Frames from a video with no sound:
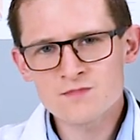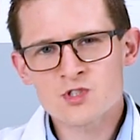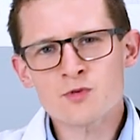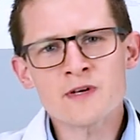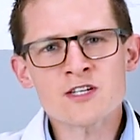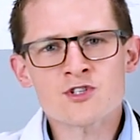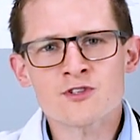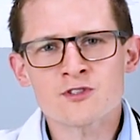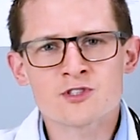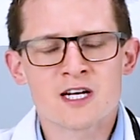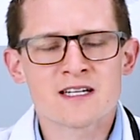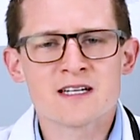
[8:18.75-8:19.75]
So make sure
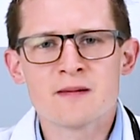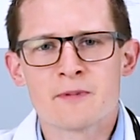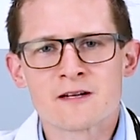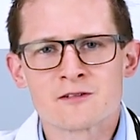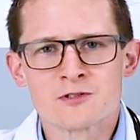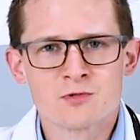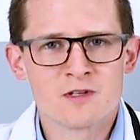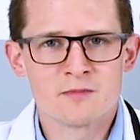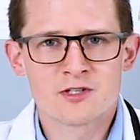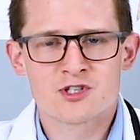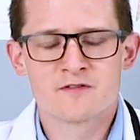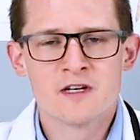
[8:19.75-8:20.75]
there's not any puddles with a bunch